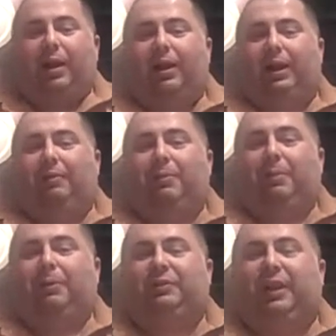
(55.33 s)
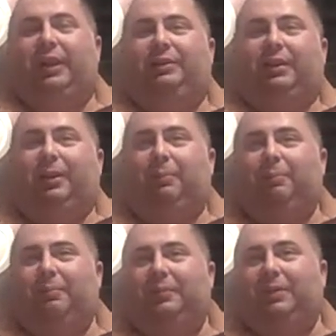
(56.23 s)
And I remember saying to him,
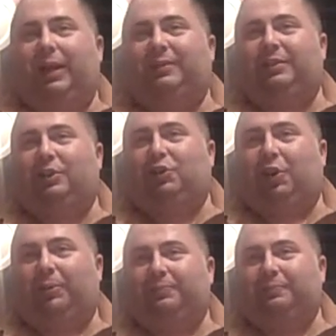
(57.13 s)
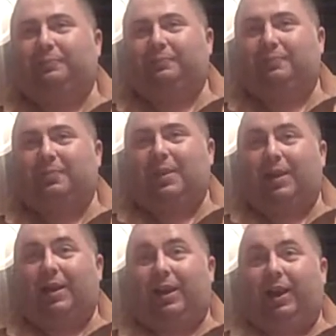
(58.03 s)
"Nice t-shirt."
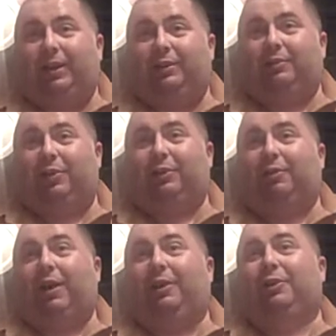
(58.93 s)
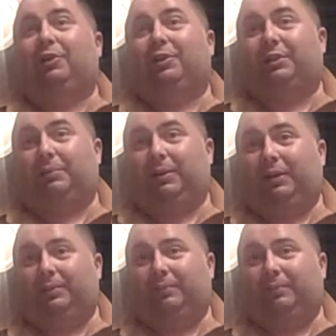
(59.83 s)
And he turned around and looked at me.